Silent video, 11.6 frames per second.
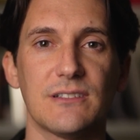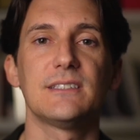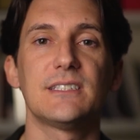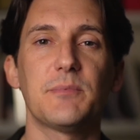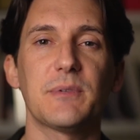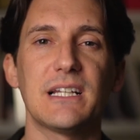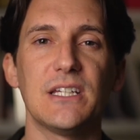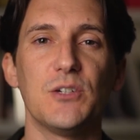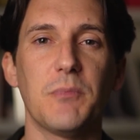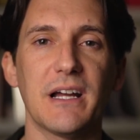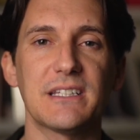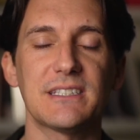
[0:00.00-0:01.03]
Typically, you
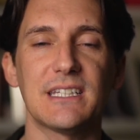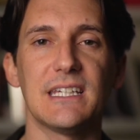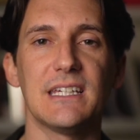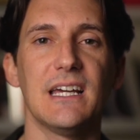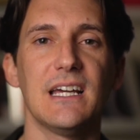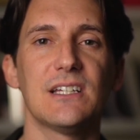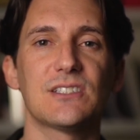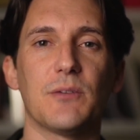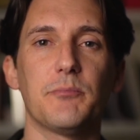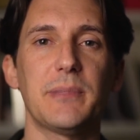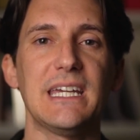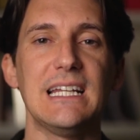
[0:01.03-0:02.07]
might see some
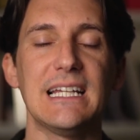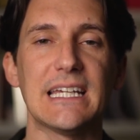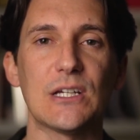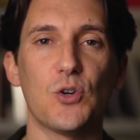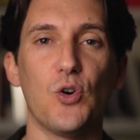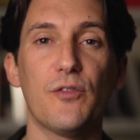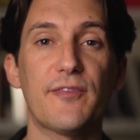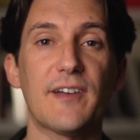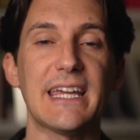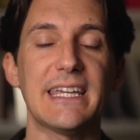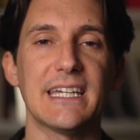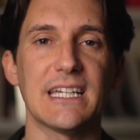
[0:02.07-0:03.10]
peeling or
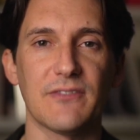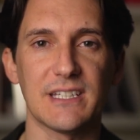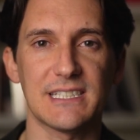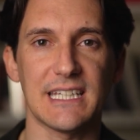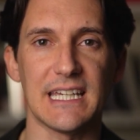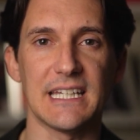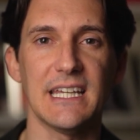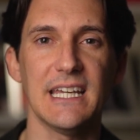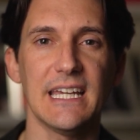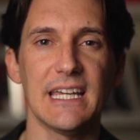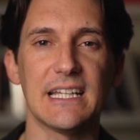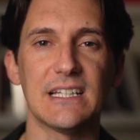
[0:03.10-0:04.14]
flaking of the skin
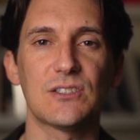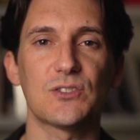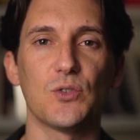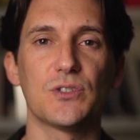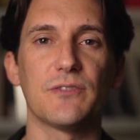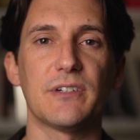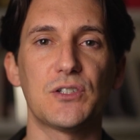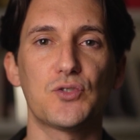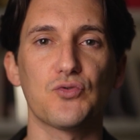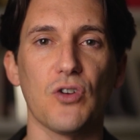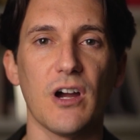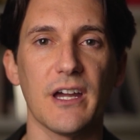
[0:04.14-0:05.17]
in sort of a
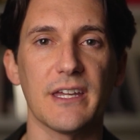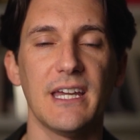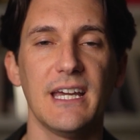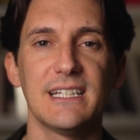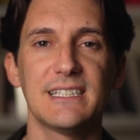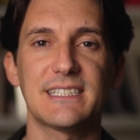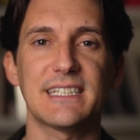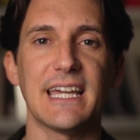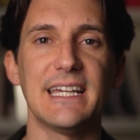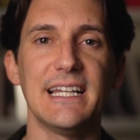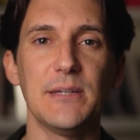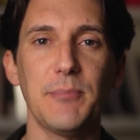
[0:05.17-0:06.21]
dry,
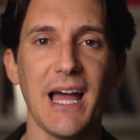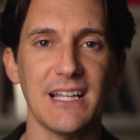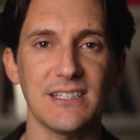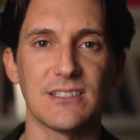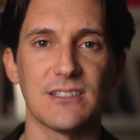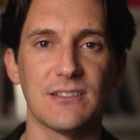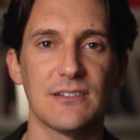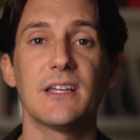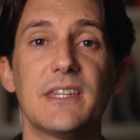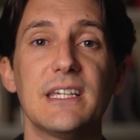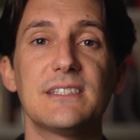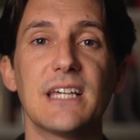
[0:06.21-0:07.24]
scaly pattern.
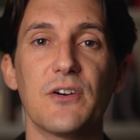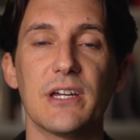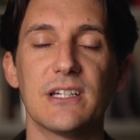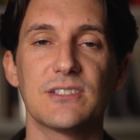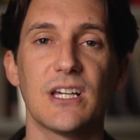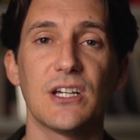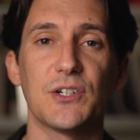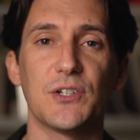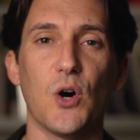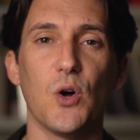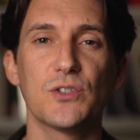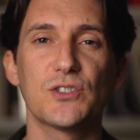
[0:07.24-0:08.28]
These areas can
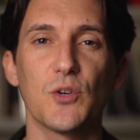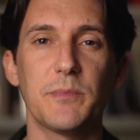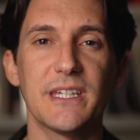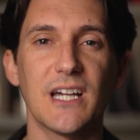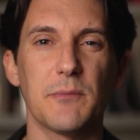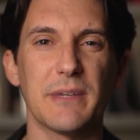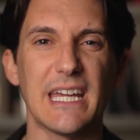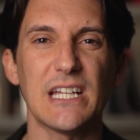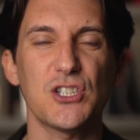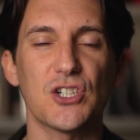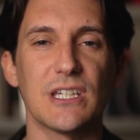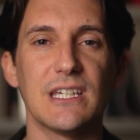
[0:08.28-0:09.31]
also become
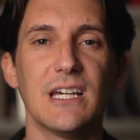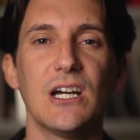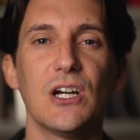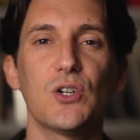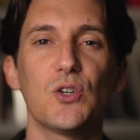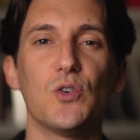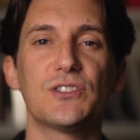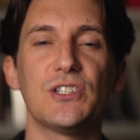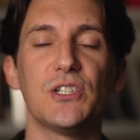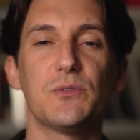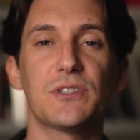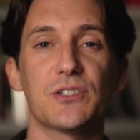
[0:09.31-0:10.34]
itchy, causing
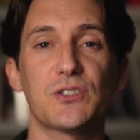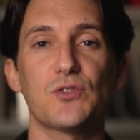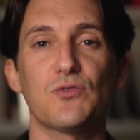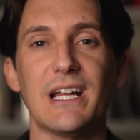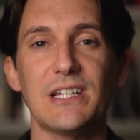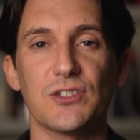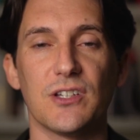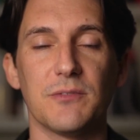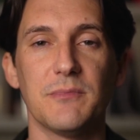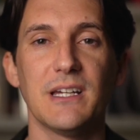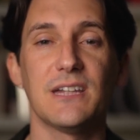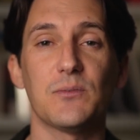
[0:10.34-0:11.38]
you to scratch
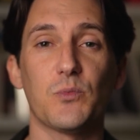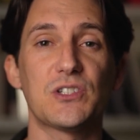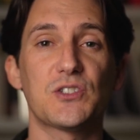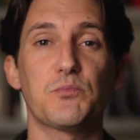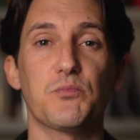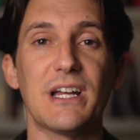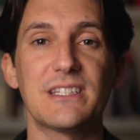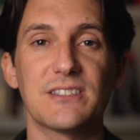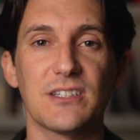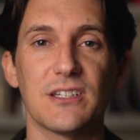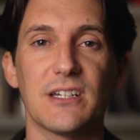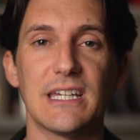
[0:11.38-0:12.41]
them, which spreads
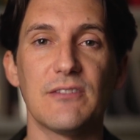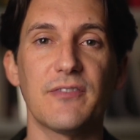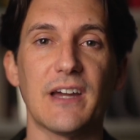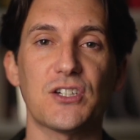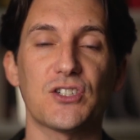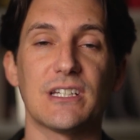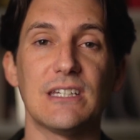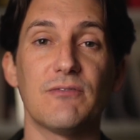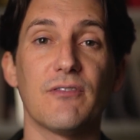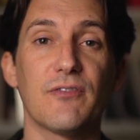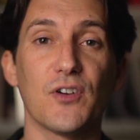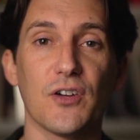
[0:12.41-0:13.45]
the infection
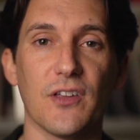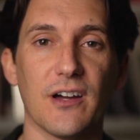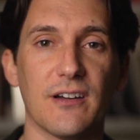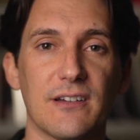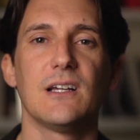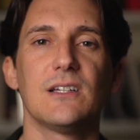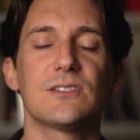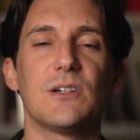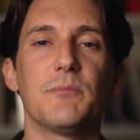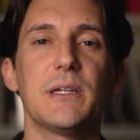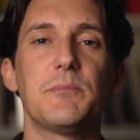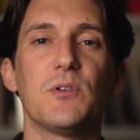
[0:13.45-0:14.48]
even further. Some
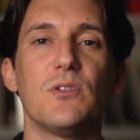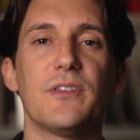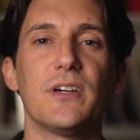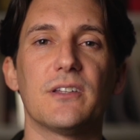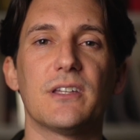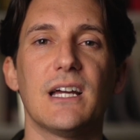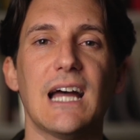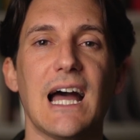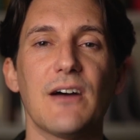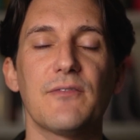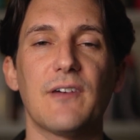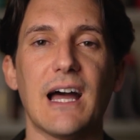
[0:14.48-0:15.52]
people that
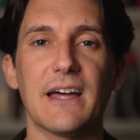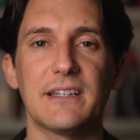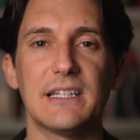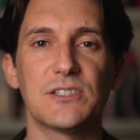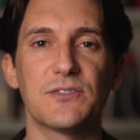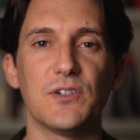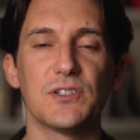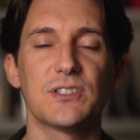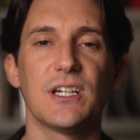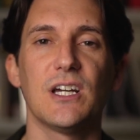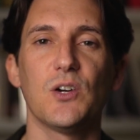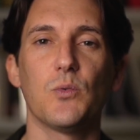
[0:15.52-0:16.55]
have athlete's foot
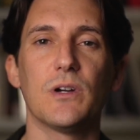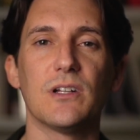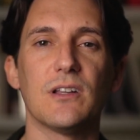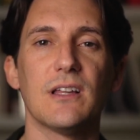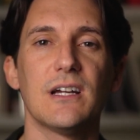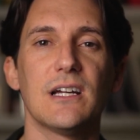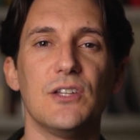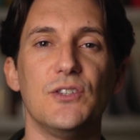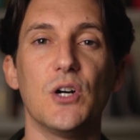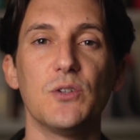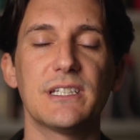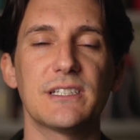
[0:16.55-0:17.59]
will
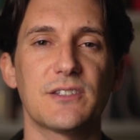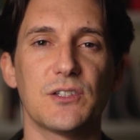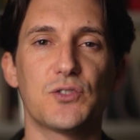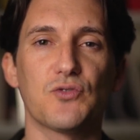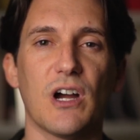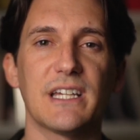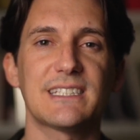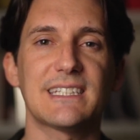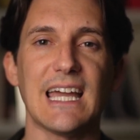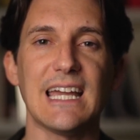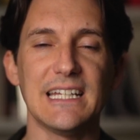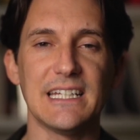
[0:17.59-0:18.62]
notice the dry
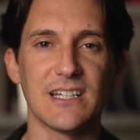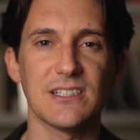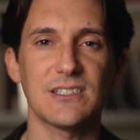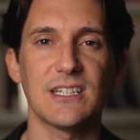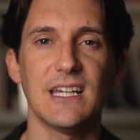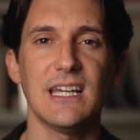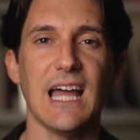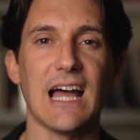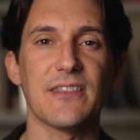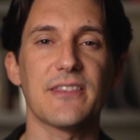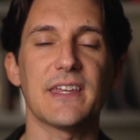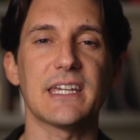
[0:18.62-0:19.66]
scaliness
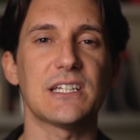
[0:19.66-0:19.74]
and think